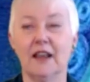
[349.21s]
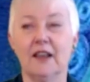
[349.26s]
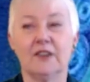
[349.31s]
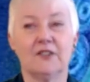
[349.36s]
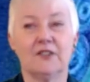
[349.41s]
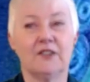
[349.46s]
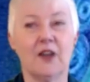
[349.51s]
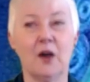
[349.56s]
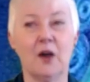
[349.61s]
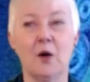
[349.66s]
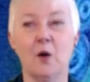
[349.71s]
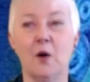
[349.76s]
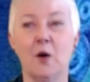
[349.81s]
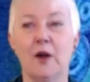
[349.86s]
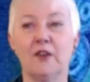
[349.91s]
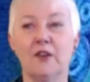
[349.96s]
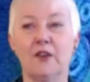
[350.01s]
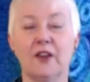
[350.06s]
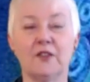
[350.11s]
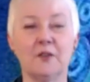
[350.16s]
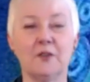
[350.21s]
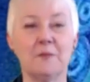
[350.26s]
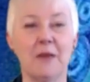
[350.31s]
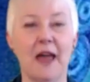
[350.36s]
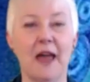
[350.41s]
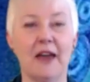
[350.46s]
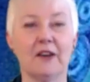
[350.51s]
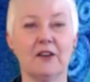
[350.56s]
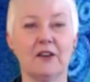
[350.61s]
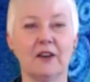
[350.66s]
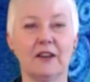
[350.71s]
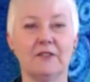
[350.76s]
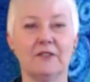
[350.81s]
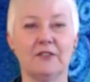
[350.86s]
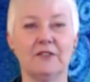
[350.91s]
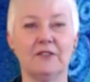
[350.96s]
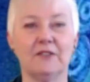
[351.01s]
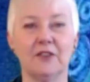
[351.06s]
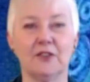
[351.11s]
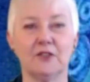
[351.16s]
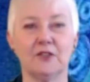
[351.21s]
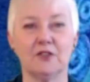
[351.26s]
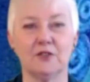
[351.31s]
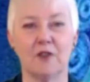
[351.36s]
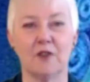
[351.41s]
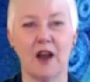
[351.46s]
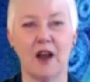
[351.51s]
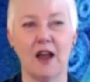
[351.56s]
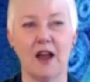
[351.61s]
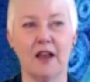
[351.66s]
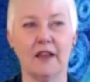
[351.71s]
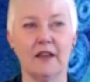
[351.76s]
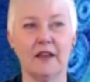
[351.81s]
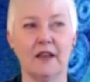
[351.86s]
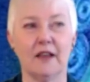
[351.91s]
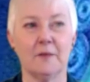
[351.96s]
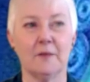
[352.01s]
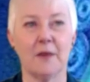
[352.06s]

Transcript: So doesn't matter if it feels dry.